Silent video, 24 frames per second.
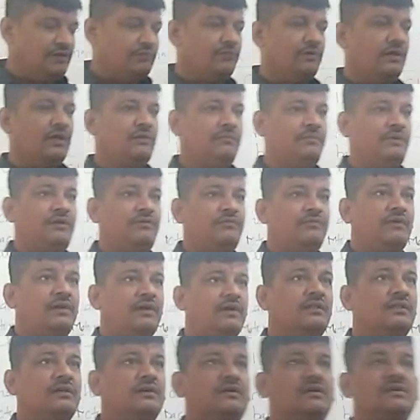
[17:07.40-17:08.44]
requirement
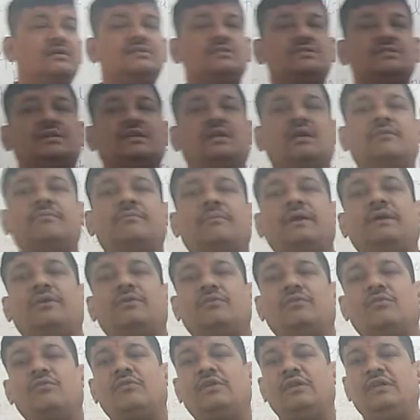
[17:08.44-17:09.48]
for the culture of
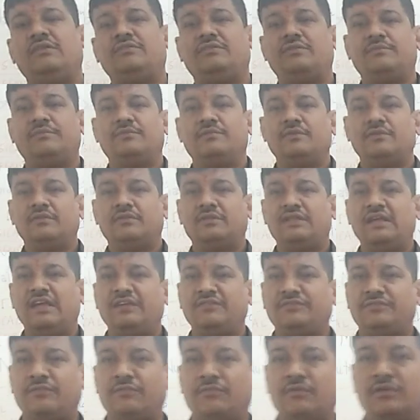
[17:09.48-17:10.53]
microorganism. Thanks for